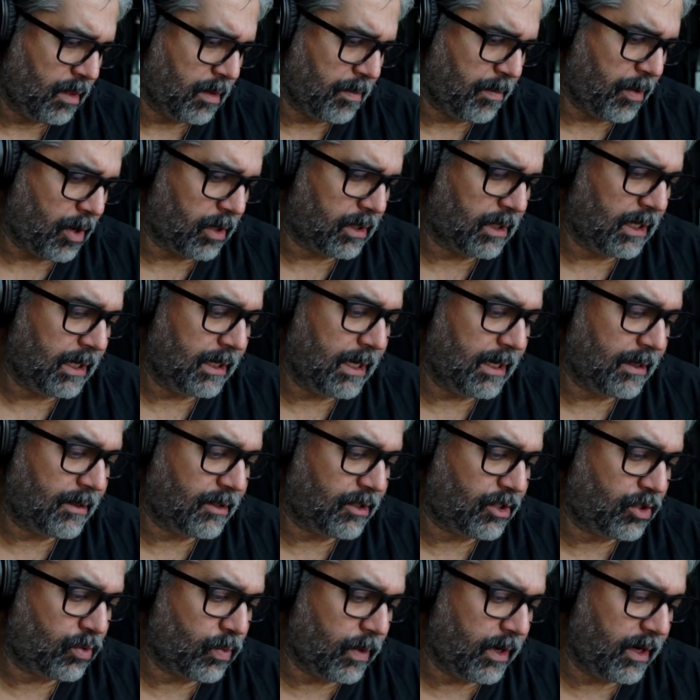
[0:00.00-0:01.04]
the bottling date
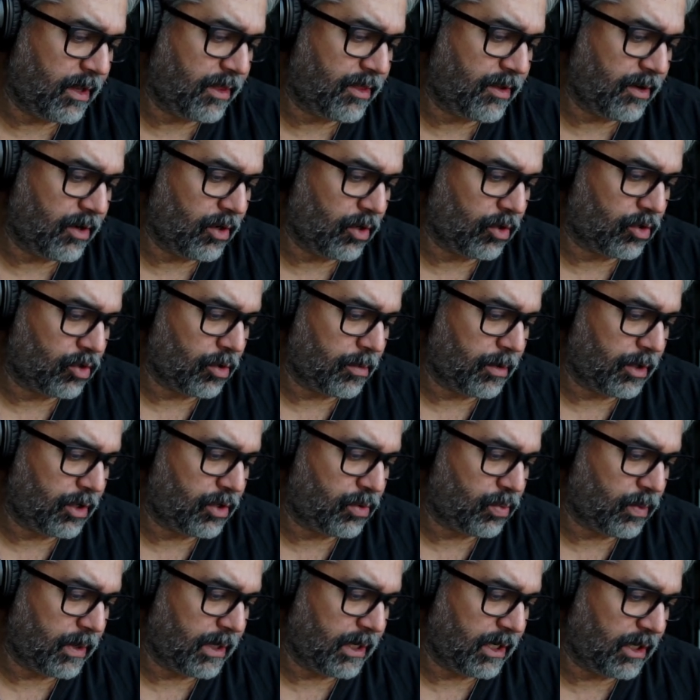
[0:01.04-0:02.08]
is 23rd October
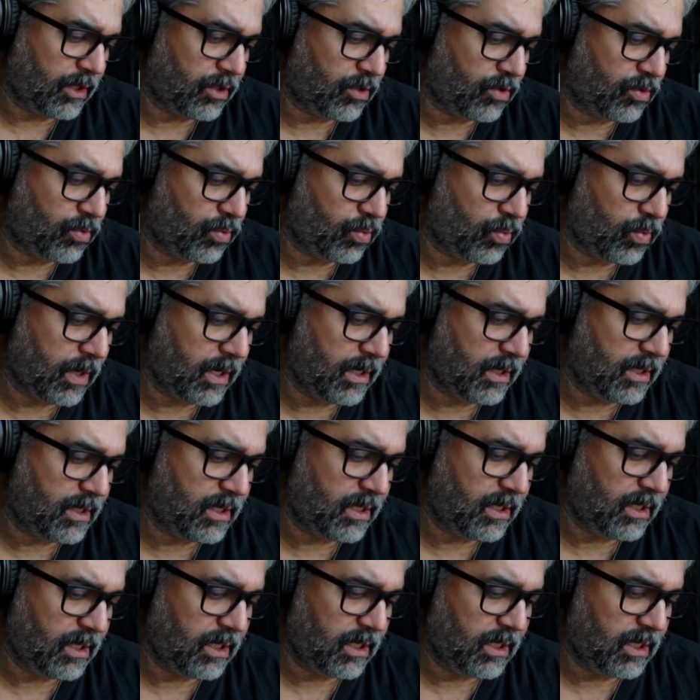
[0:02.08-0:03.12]

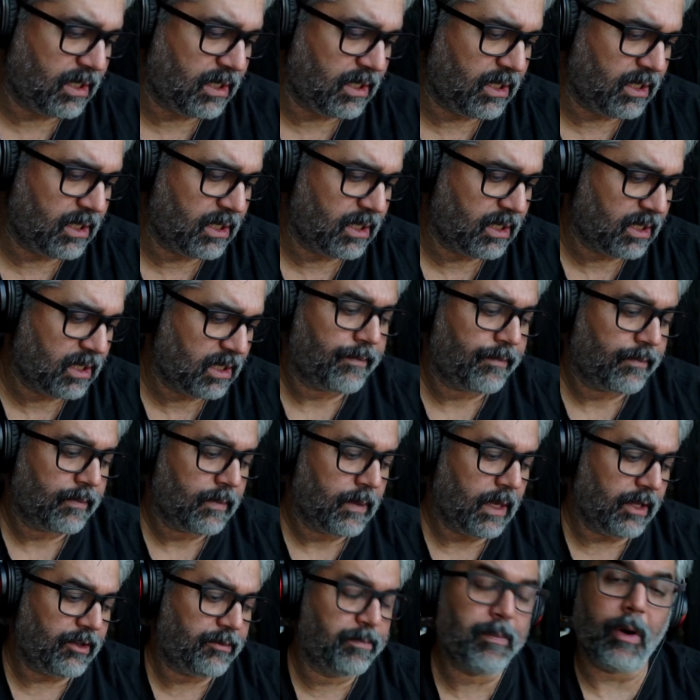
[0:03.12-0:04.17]
2020.
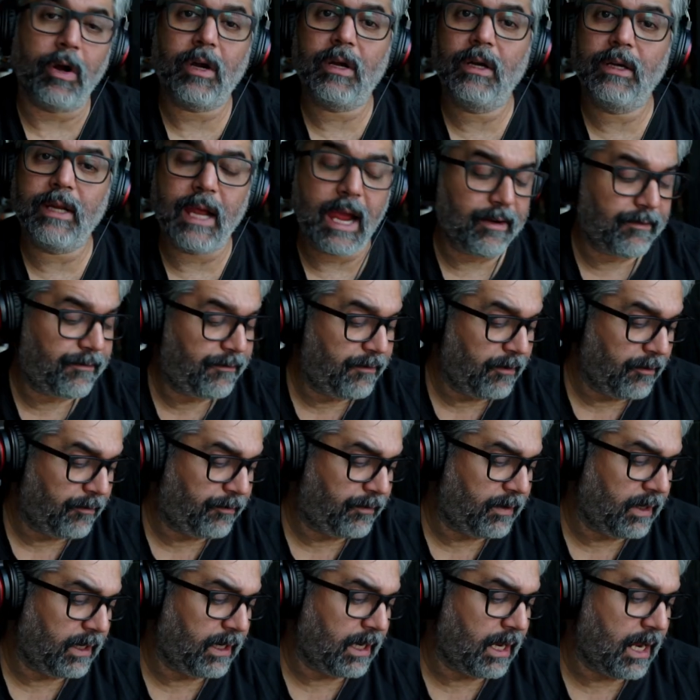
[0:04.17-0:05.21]
It's bottled at
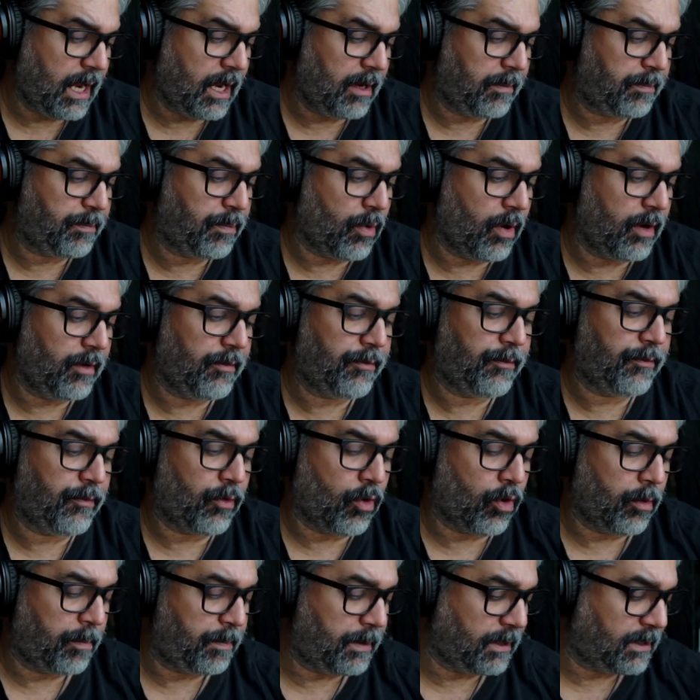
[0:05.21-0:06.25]

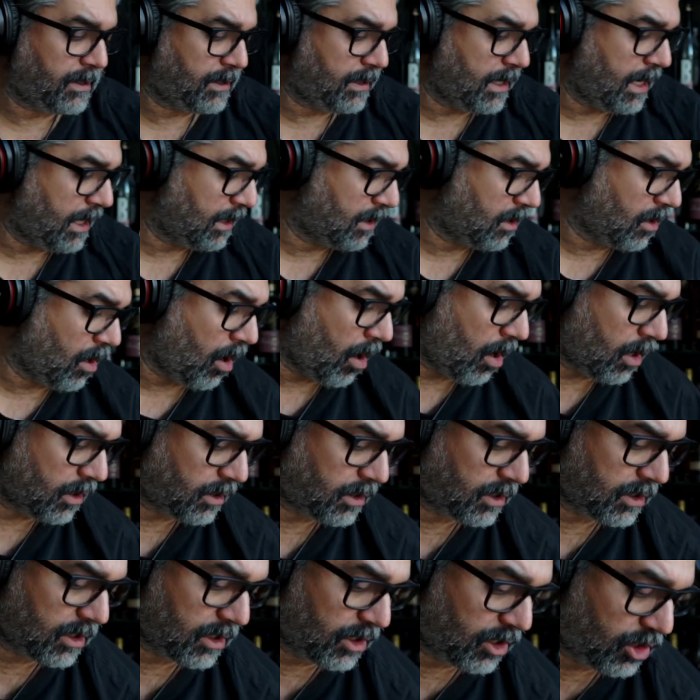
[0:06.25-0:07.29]
58.4% cask